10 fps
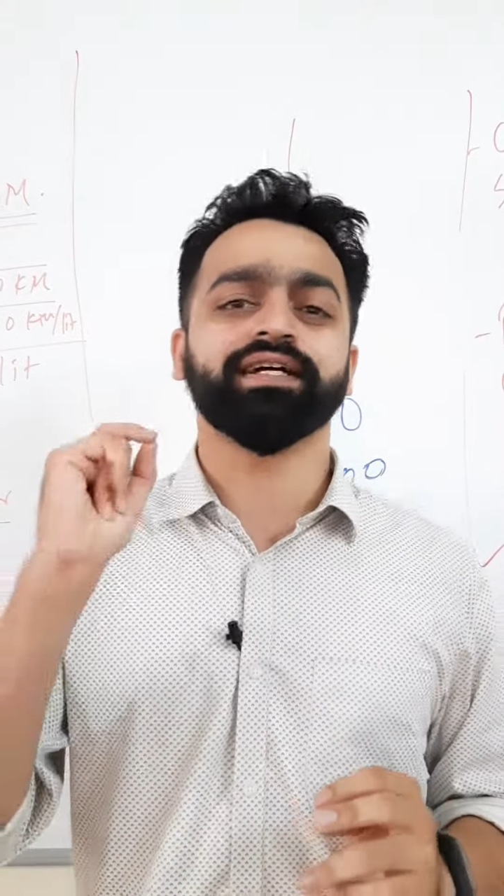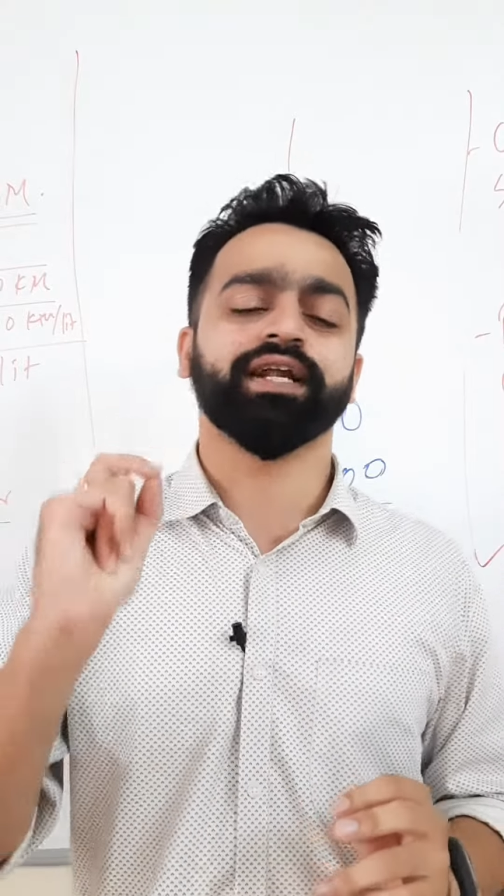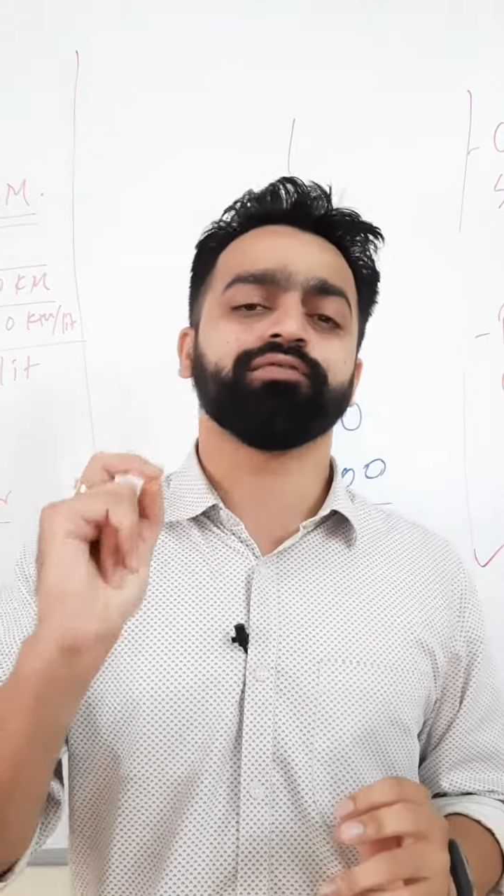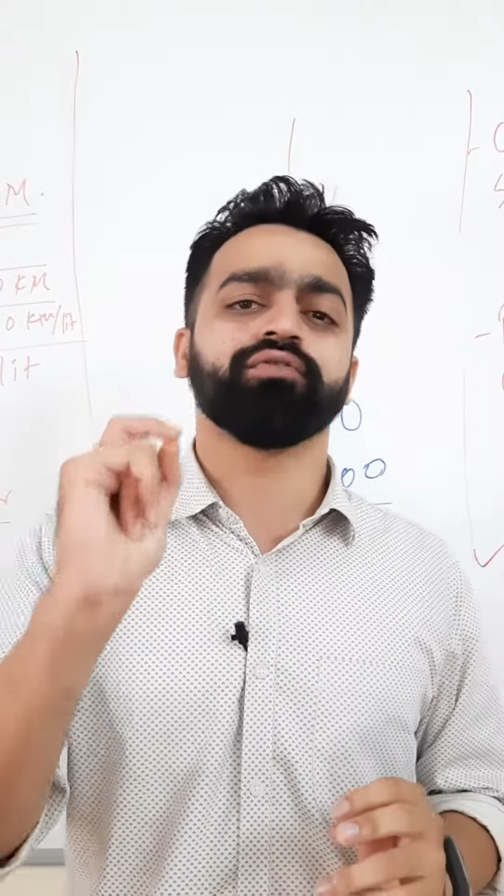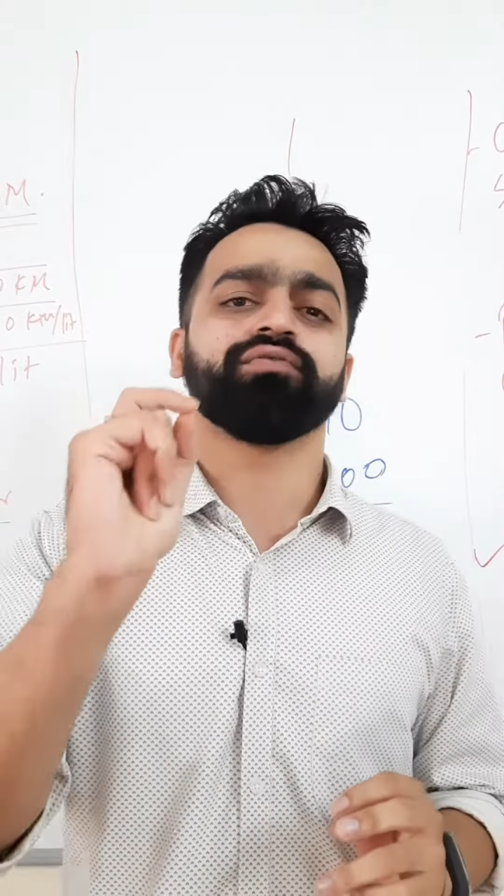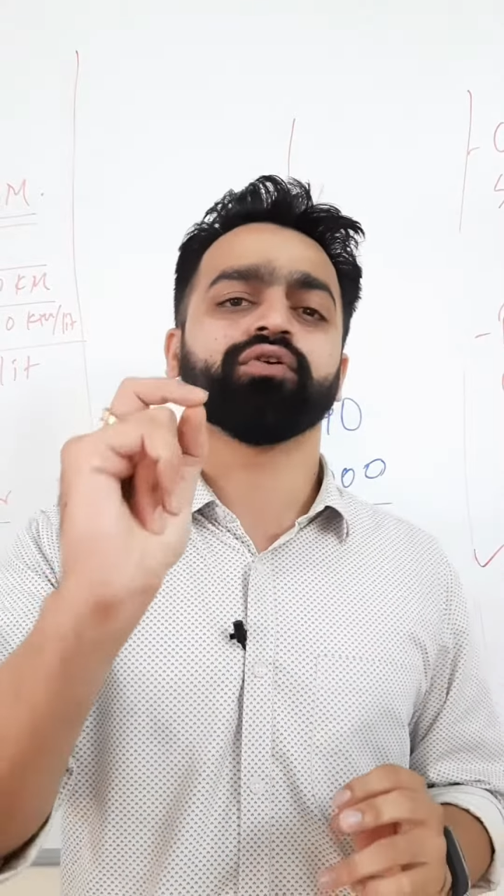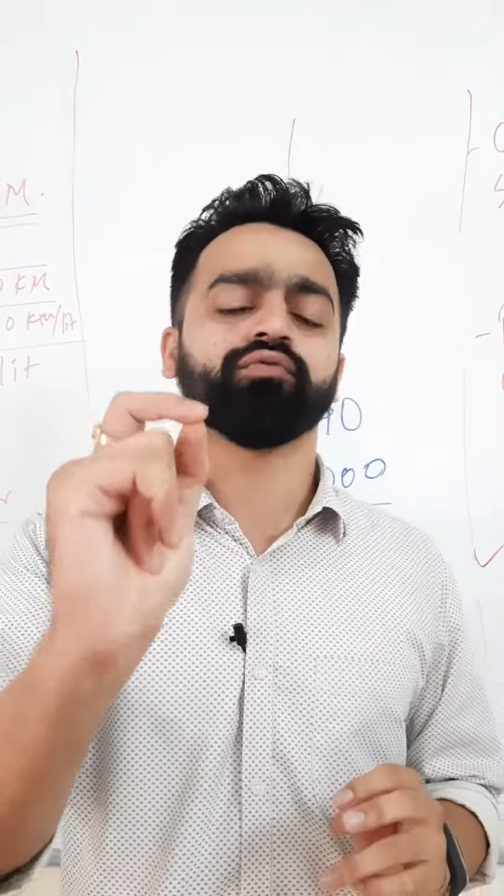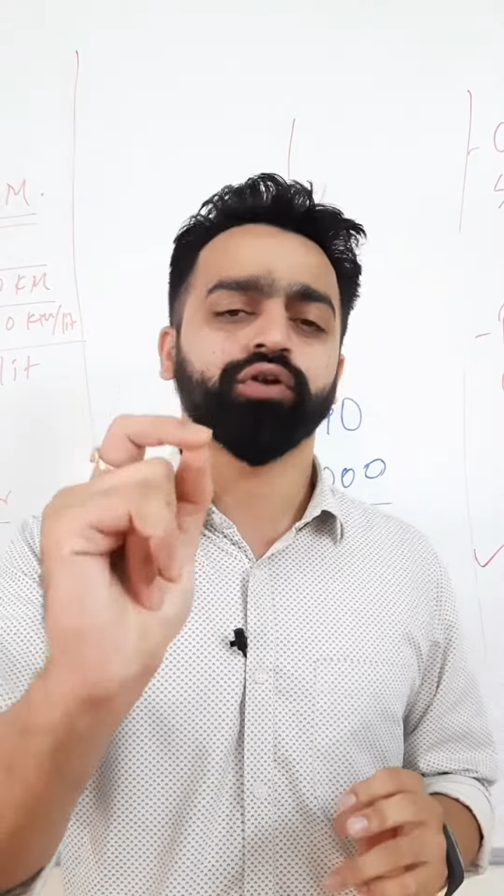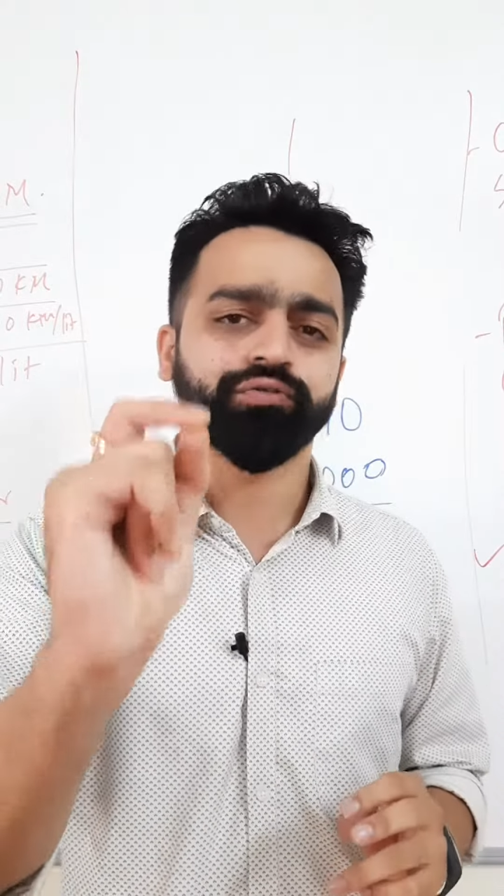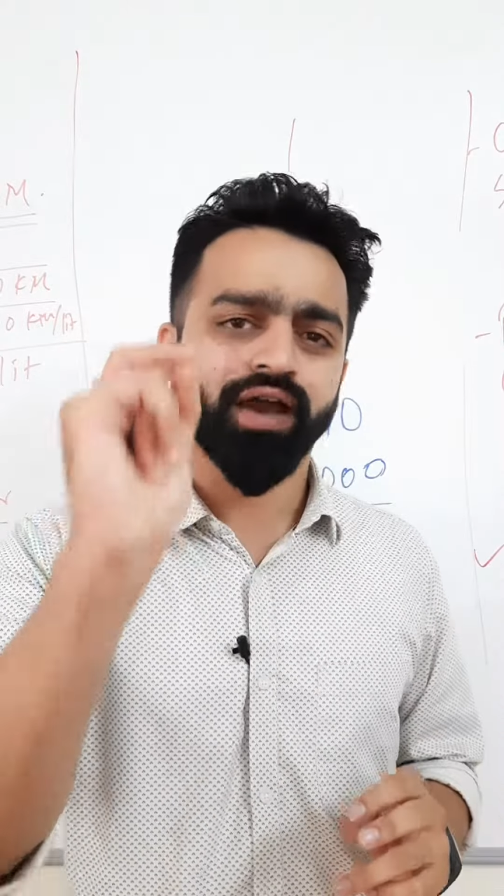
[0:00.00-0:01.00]
grateful for
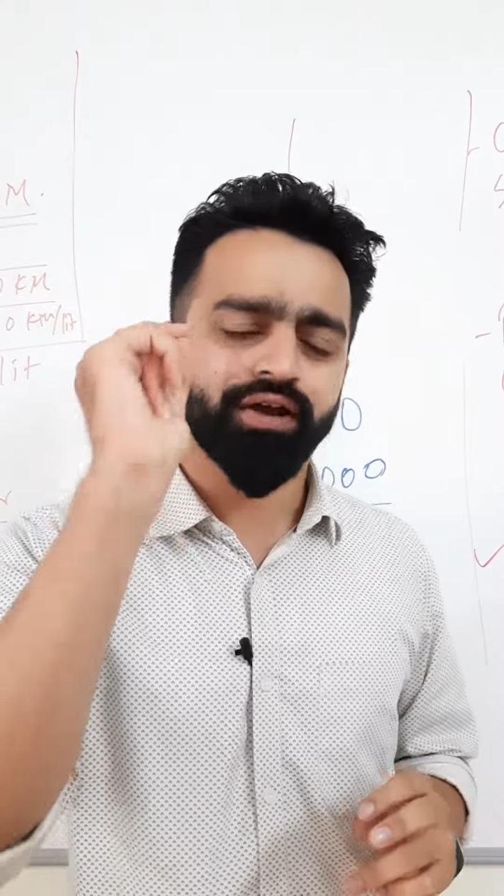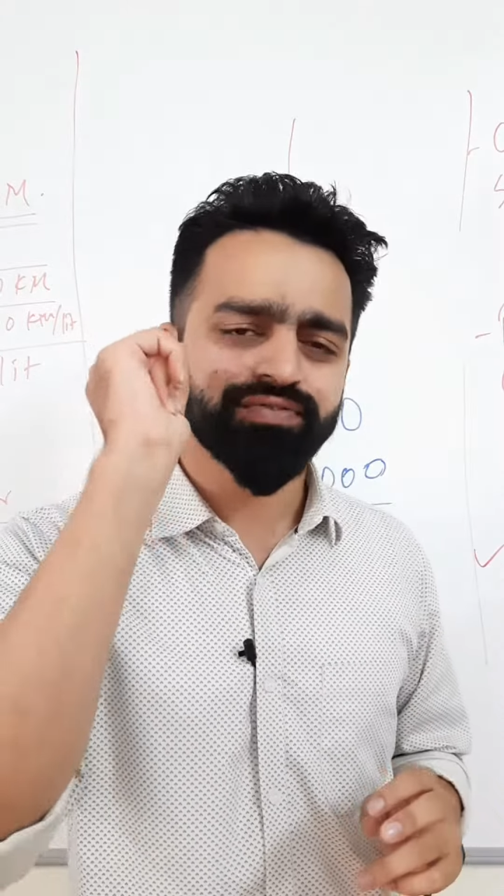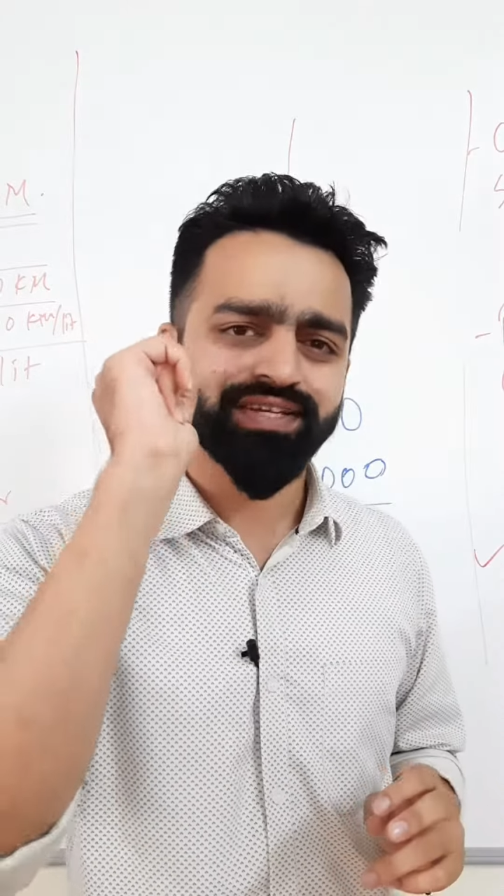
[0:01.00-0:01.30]
what you have,